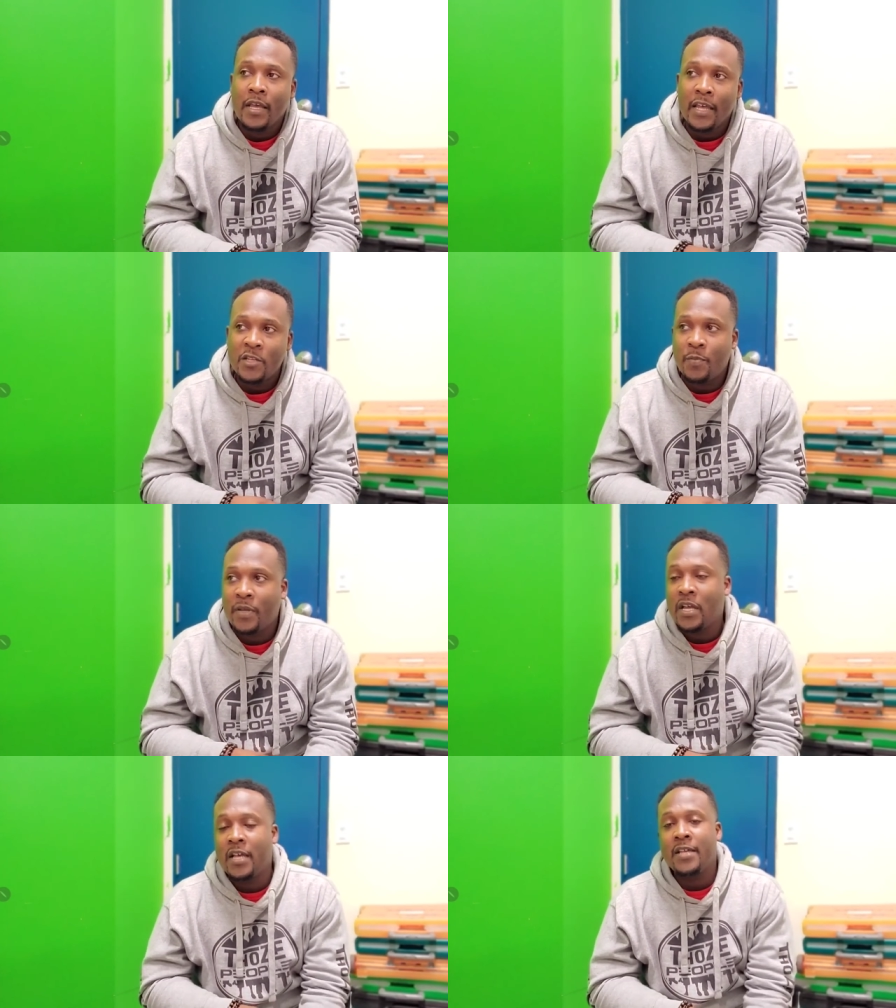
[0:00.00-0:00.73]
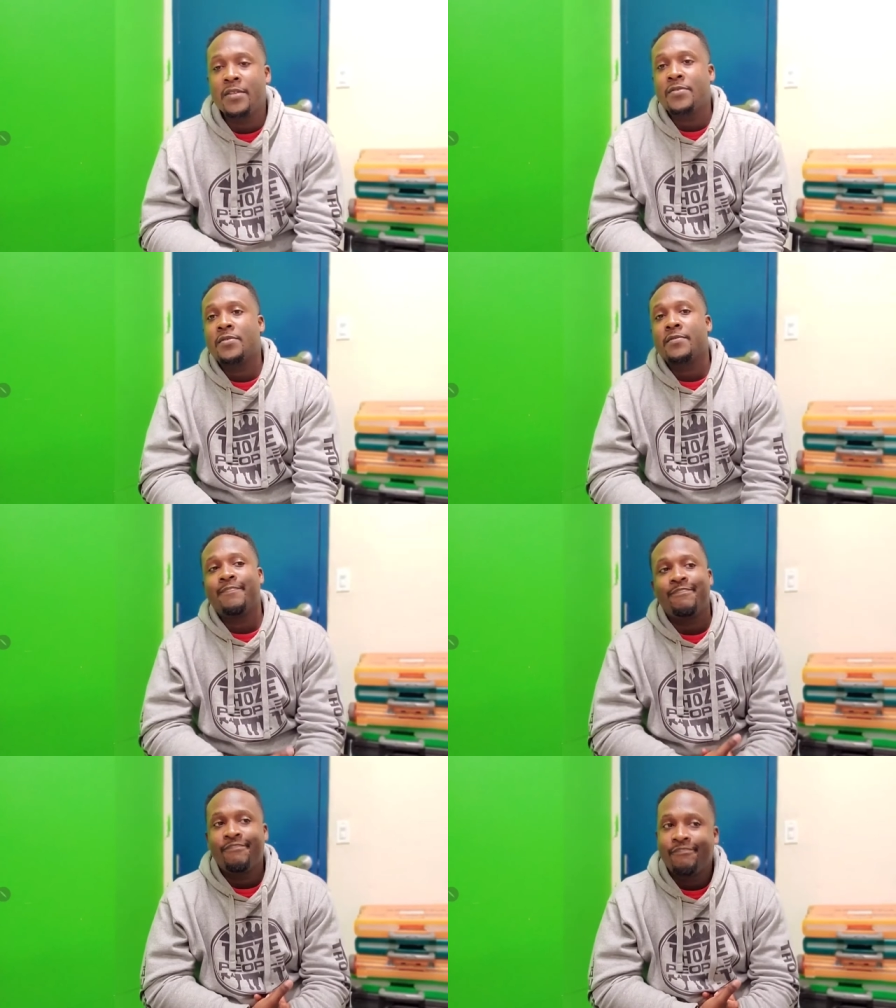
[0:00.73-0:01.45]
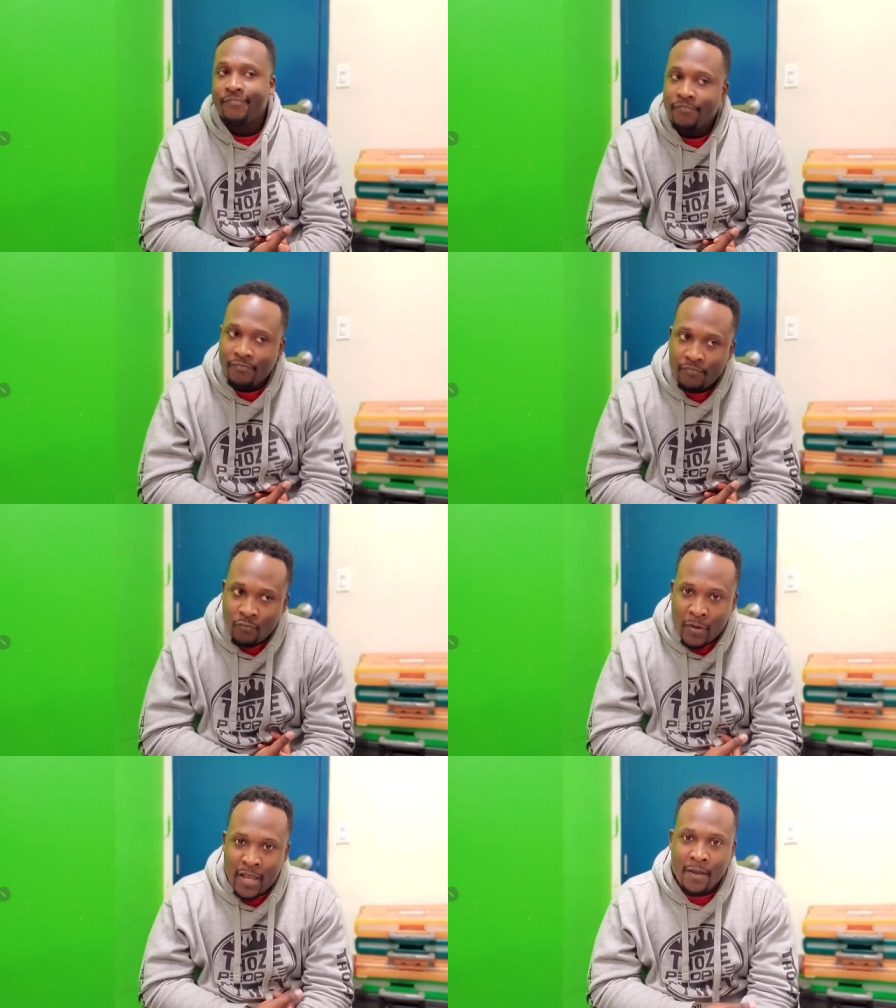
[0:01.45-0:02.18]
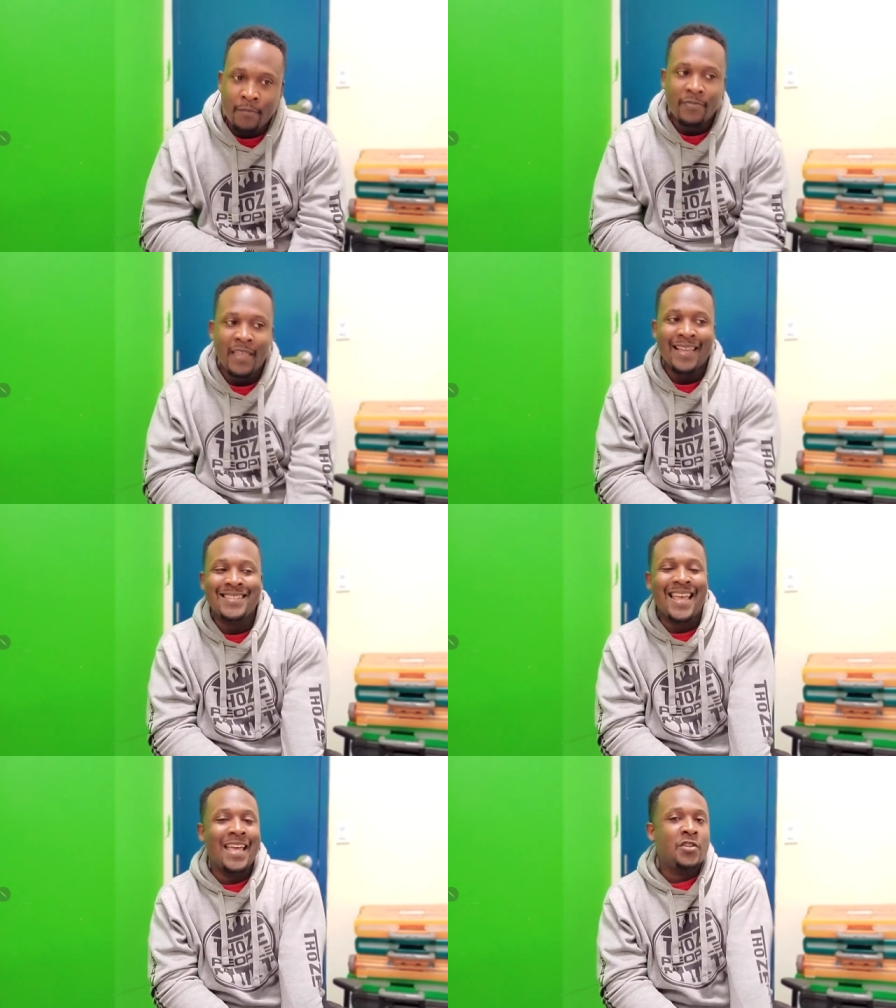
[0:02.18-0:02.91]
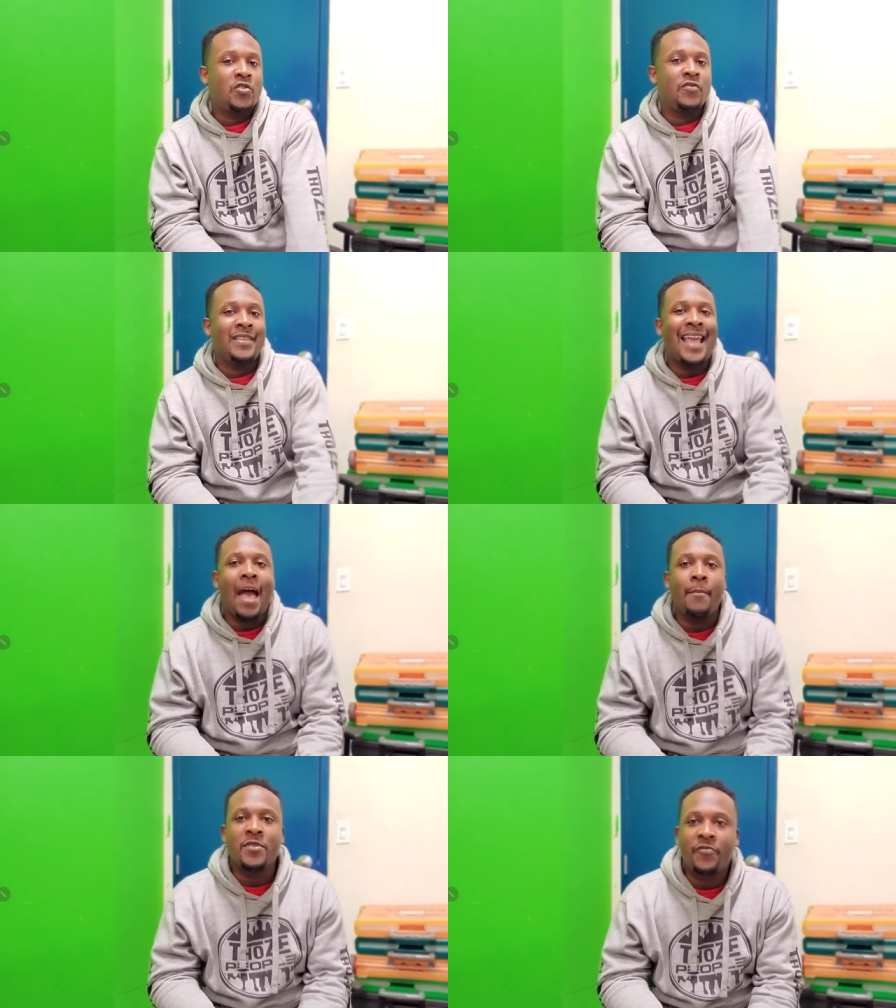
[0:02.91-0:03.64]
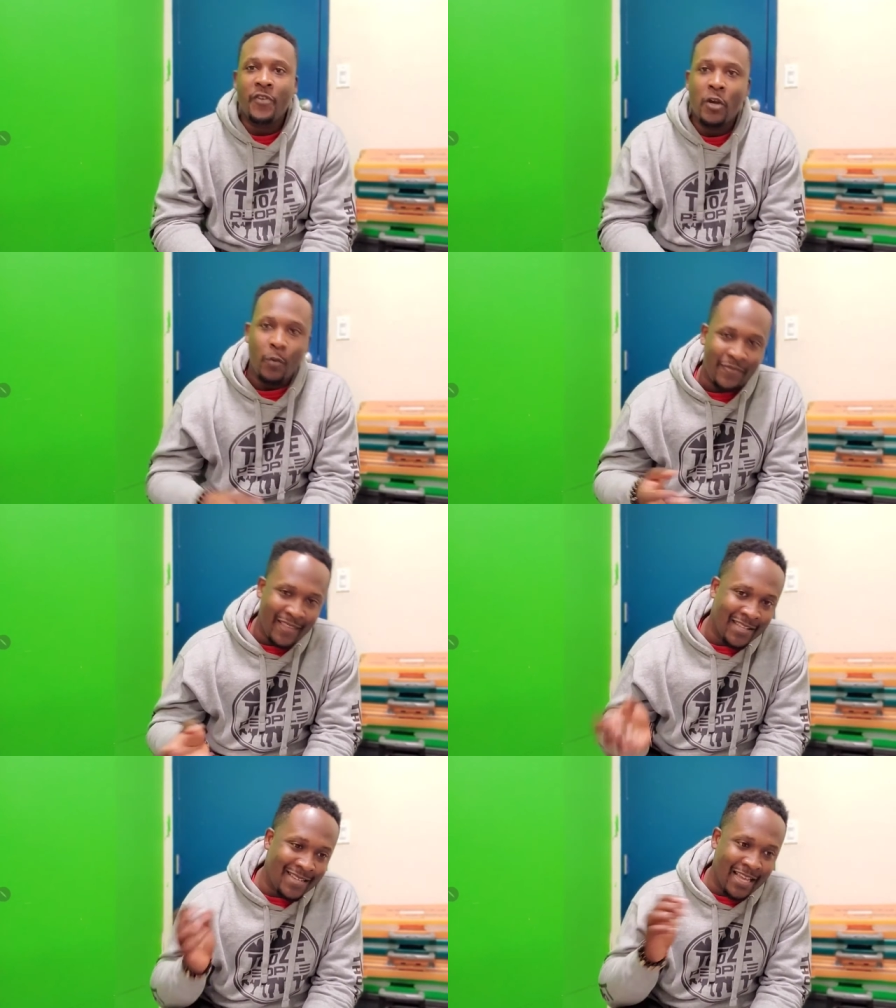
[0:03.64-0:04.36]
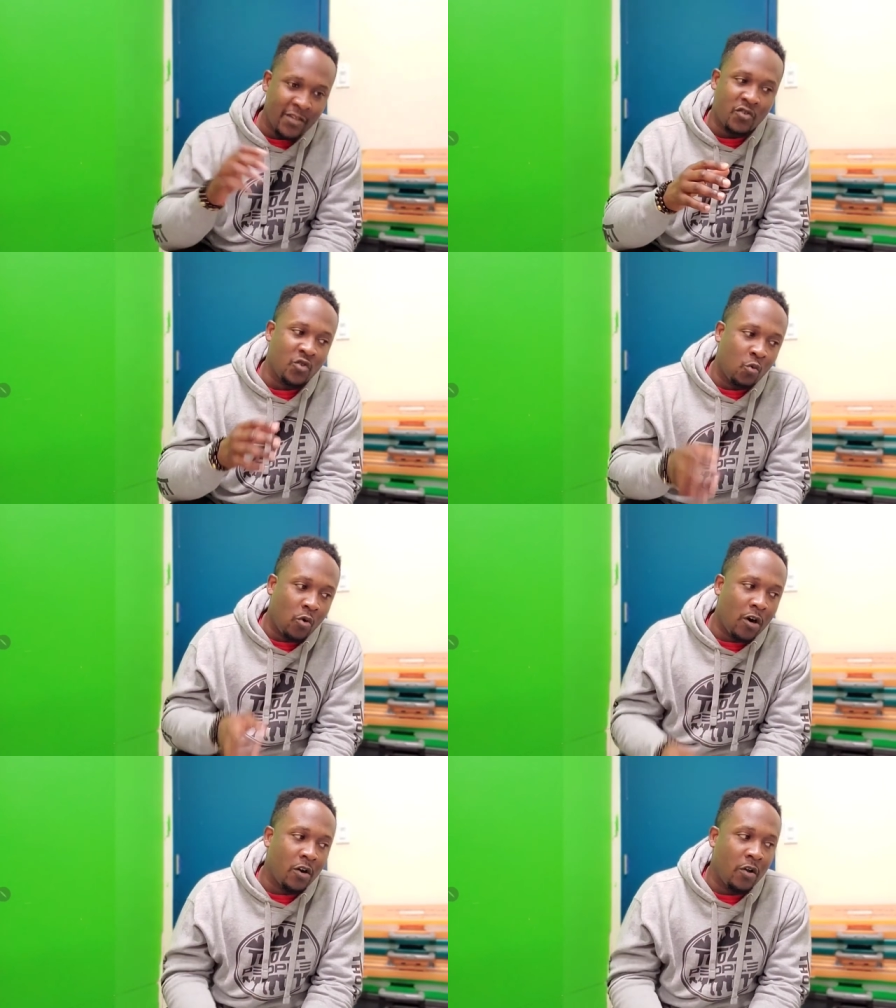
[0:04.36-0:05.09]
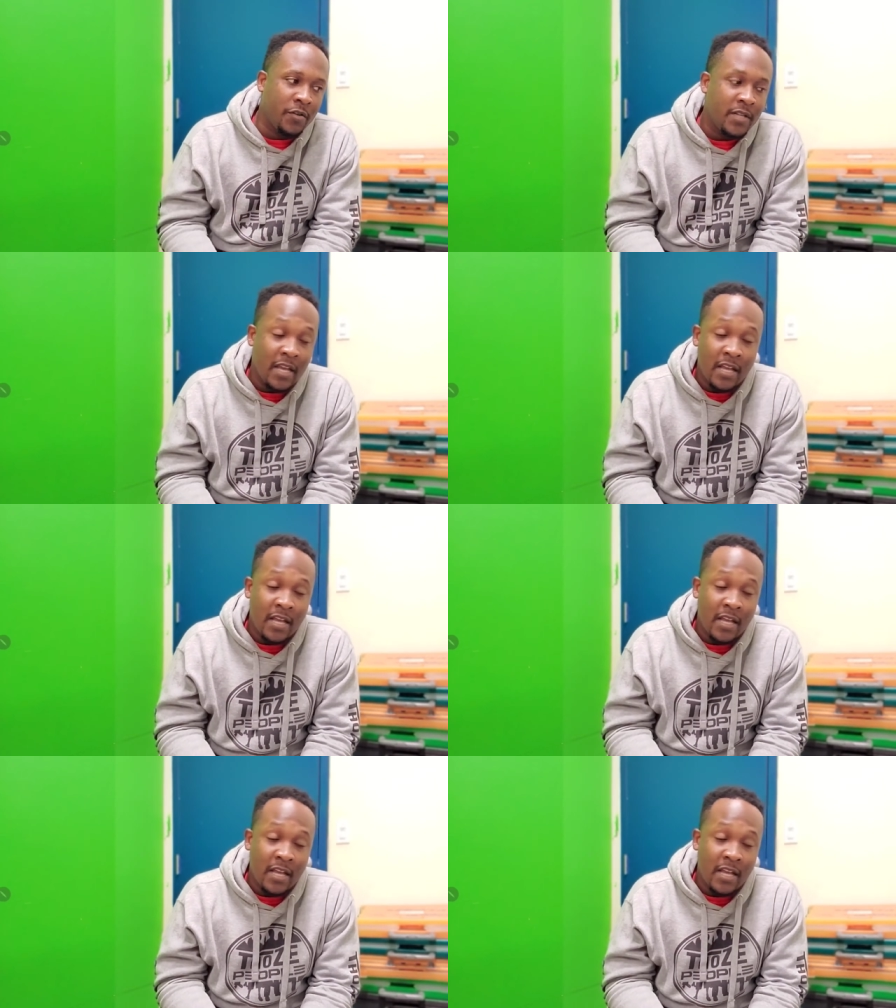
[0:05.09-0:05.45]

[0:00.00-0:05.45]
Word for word: It's because when things entered the atmosphere, when things entered the world,